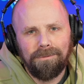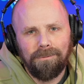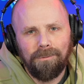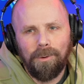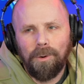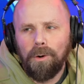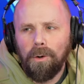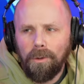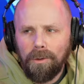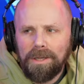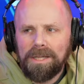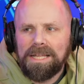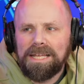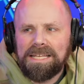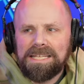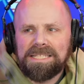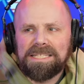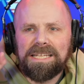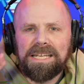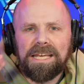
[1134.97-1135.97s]
we're only
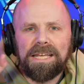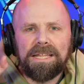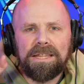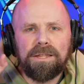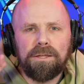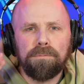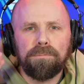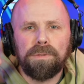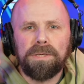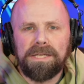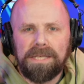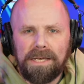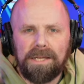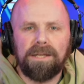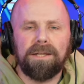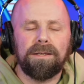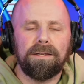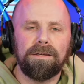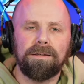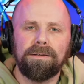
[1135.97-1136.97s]
seeing the
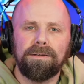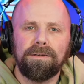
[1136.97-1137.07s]
beginning